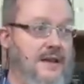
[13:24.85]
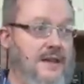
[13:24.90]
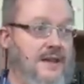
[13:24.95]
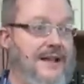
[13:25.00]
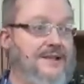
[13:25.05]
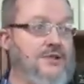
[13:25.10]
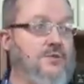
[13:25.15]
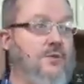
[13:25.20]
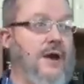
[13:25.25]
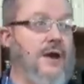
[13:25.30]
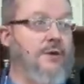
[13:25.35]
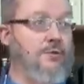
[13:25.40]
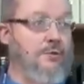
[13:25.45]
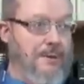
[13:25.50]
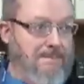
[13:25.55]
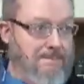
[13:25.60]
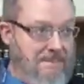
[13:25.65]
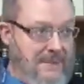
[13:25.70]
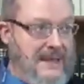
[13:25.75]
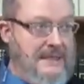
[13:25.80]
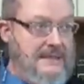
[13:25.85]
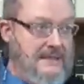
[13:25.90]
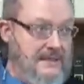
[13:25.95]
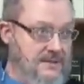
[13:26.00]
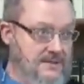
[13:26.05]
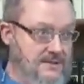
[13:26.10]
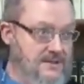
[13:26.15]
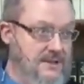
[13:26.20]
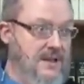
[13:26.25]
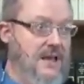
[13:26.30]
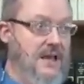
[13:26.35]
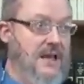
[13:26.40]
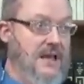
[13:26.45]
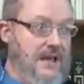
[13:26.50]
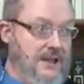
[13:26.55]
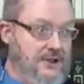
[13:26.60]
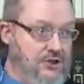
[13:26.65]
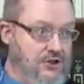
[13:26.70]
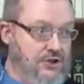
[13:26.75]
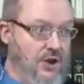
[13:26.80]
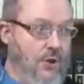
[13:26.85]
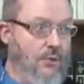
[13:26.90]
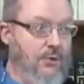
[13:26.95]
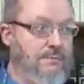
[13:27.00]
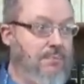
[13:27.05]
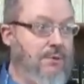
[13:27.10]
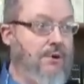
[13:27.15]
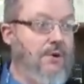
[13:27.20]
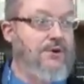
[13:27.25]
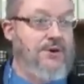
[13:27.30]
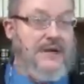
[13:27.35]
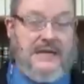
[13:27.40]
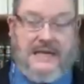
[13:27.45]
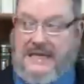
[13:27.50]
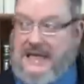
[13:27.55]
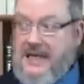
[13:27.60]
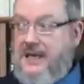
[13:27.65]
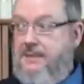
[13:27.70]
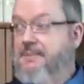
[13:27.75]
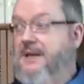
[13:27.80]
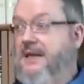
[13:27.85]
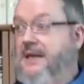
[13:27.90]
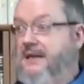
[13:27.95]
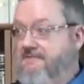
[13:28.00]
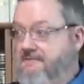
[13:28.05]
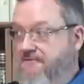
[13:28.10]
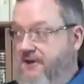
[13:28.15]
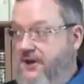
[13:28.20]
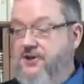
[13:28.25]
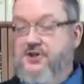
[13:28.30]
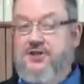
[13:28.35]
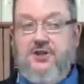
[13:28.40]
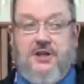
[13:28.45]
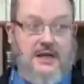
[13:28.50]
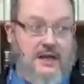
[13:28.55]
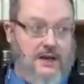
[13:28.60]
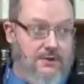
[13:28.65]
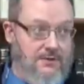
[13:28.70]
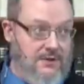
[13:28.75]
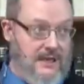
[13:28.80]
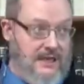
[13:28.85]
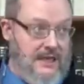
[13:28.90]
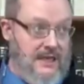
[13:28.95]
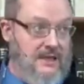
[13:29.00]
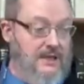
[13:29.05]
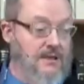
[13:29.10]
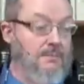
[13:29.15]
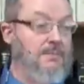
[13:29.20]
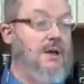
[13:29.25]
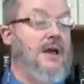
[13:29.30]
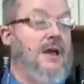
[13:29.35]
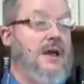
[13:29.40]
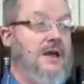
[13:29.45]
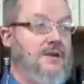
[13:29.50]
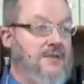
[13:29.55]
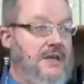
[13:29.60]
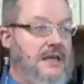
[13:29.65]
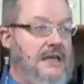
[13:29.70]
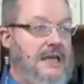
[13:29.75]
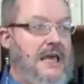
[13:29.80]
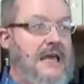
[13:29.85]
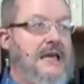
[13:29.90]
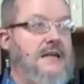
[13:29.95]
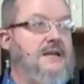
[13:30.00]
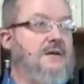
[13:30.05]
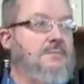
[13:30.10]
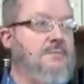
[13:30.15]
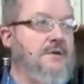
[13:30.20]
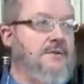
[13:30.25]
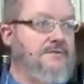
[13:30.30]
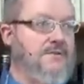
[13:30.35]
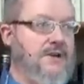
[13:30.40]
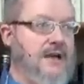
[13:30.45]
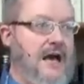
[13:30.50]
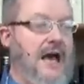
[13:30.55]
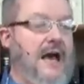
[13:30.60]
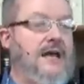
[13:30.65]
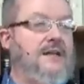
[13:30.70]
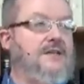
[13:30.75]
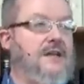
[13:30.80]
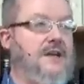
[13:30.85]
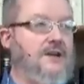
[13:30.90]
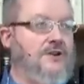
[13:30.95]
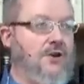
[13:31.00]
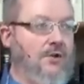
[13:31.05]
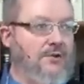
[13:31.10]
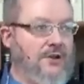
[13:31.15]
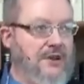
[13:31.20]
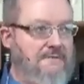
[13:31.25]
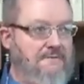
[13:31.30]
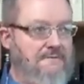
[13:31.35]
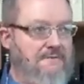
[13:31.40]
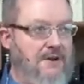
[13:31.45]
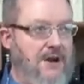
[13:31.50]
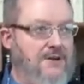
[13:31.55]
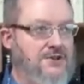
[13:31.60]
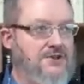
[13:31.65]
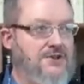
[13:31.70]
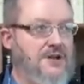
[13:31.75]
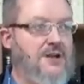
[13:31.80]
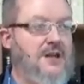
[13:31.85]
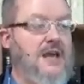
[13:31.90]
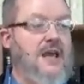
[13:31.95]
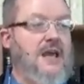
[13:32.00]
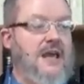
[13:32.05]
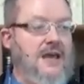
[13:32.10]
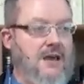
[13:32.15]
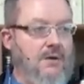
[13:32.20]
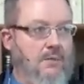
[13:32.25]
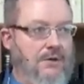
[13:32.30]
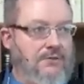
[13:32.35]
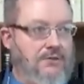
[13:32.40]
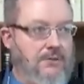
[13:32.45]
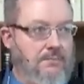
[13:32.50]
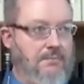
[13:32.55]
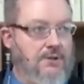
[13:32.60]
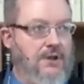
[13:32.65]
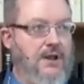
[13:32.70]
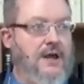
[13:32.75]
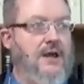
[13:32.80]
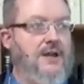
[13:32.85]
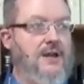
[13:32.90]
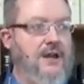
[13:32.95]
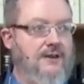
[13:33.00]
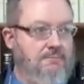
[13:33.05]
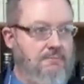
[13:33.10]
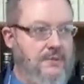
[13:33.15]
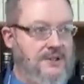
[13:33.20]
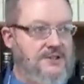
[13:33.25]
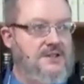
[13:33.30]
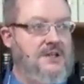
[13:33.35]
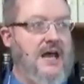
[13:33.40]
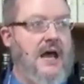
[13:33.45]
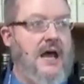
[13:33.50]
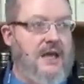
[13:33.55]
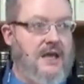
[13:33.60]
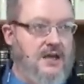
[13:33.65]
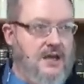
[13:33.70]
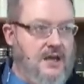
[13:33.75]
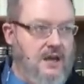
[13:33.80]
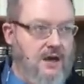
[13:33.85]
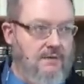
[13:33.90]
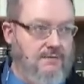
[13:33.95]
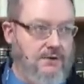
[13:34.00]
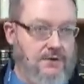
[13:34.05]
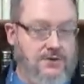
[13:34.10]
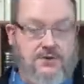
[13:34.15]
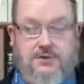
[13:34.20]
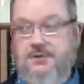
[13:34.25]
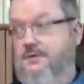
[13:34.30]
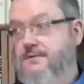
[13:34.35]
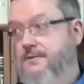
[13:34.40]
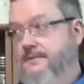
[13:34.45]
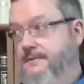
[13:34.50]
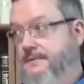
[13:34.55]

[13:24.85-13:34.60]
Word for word: That's why repentance is so important in keeping and functioning under the kingdom. The kingdom of God can only function in what the blood of Messiah covers.